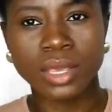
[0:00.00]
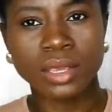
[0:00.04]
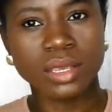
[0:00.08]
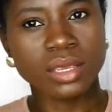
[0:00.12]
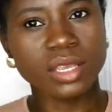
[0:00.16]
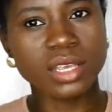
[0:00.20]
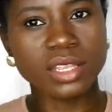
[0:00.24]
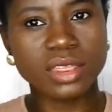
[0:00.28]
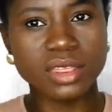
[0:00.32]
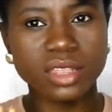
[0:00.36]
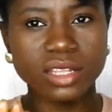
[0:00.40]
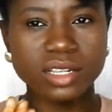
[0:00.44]

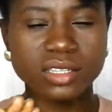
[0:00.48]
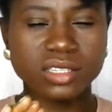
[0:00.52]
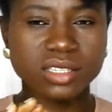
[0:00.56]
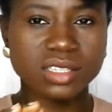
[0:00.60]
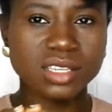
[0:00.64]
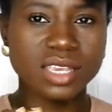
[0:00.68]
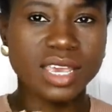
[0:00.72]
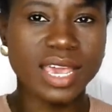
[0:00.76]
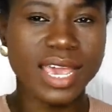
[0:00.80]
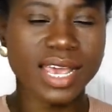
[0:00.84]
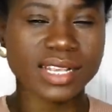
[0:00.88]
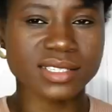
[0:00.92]

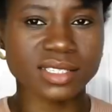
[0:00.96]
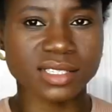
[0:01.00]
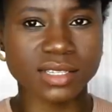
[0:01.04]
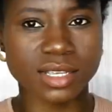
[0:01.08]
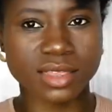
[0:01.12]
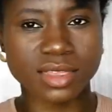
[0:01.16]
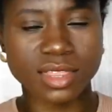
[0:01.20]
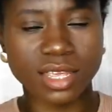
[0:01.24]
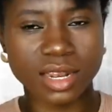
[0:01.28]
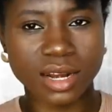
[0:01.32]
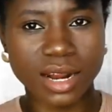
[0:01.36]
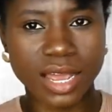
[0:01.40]

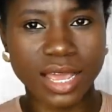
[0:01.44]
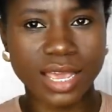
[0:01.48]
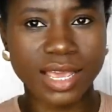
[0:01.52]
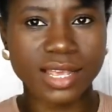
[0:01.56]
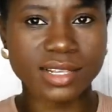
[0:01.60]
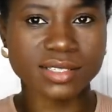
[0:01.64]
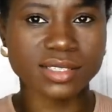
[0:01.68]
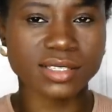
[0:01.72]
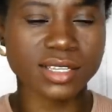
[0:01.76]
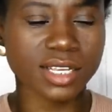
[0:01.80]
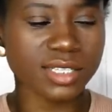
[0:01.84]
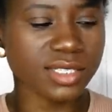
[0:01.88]
etc,
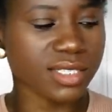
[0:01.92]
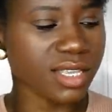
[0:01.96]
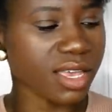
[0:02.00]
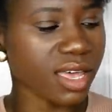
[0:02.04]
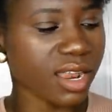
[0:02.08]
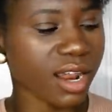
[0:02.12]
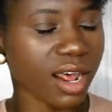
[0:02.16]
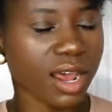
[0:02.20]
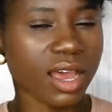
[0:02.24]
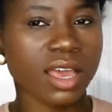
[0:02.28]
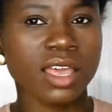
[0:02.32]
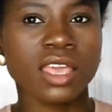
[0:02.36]

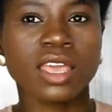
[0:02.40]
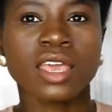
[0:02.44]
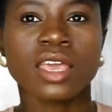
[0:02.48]
etc.